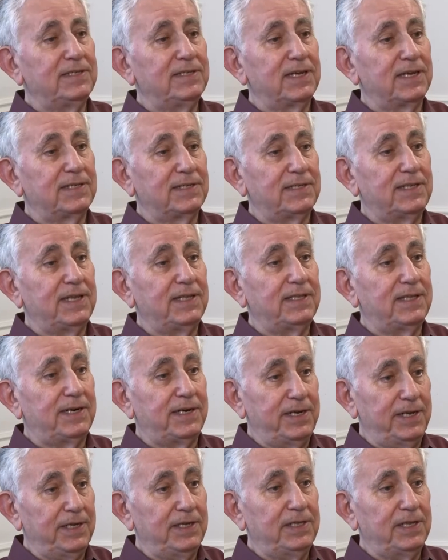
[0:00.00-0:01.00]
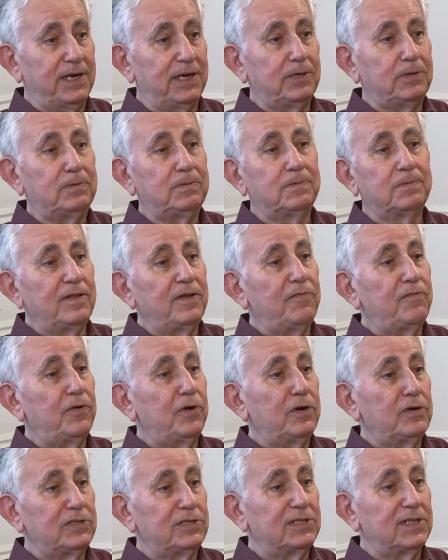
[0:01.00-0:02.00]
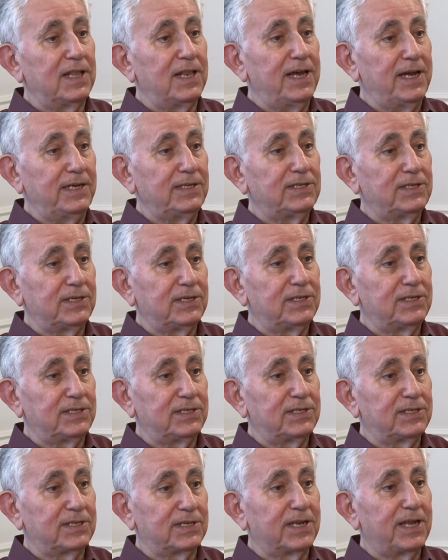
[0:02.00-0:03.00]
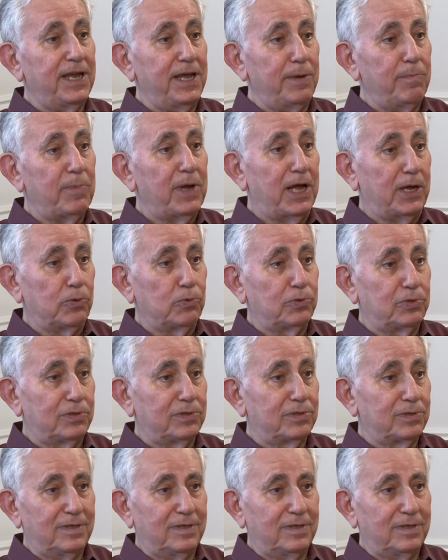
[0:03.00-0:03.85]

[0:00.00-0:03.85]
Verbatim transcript: sixty-three now. The first lasers came out.